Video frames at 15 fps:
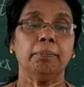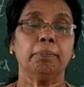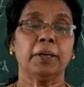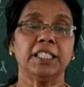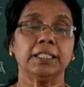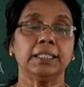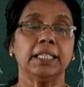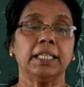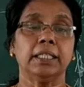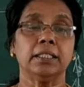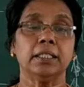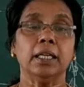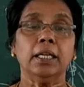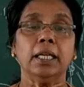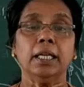present.
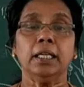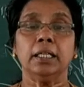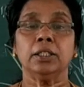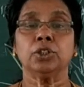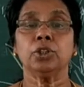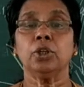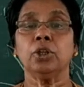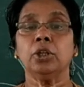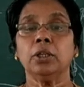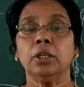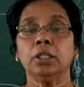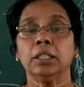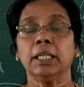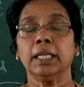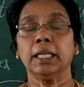
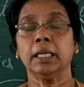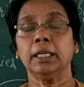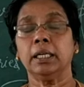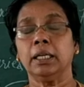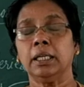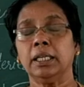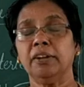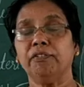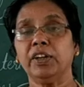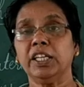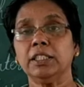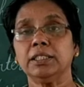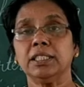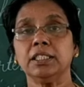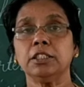So the
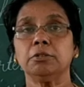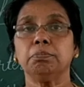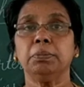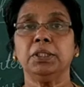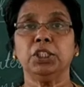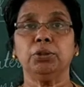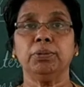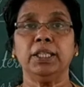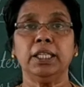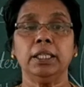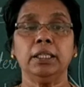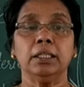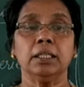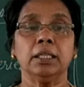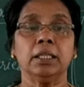differences
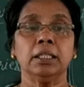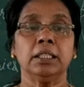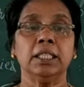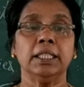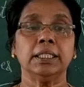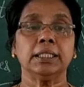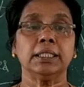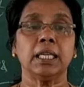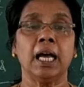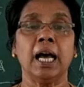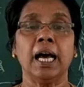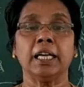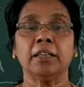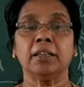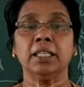between these
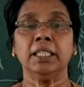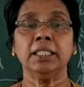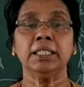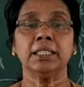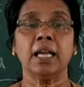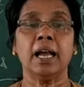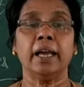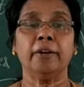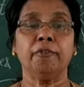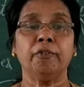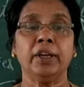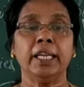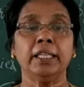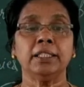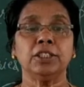arteries and
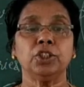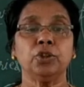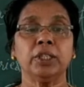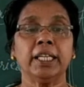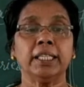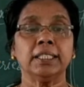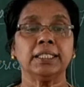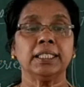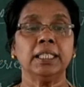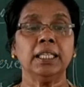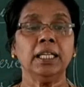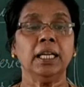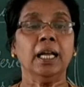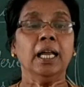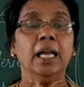veins, you can
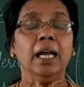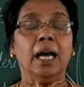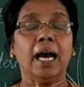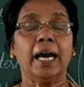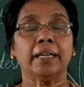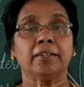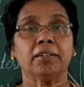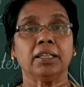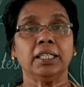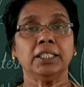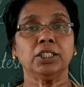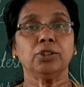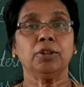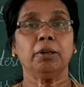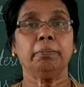see
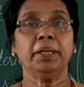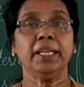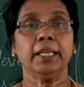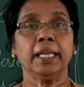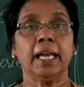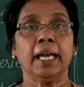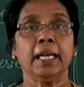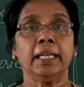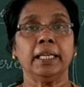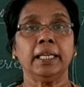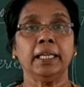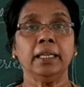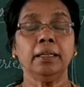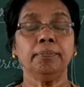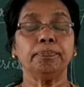arteries will be
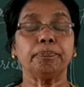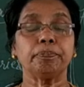carrying